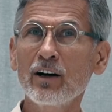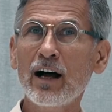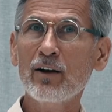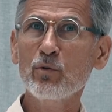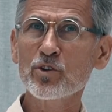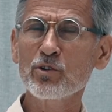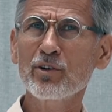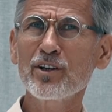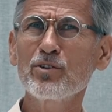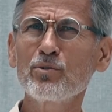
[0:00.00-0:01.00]
I was
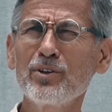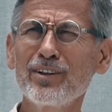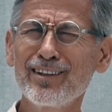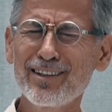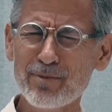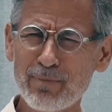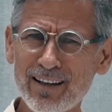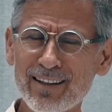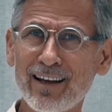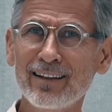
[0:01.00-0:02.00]
already doing this
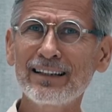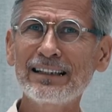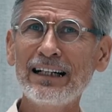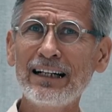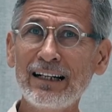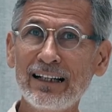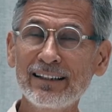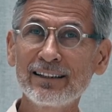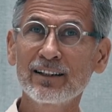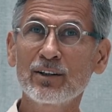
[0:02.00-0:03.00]
by that. Ah,
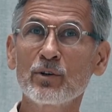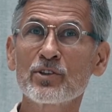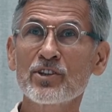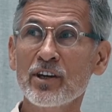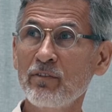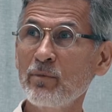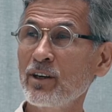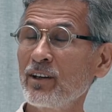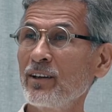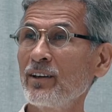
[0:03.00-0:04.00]
God save me.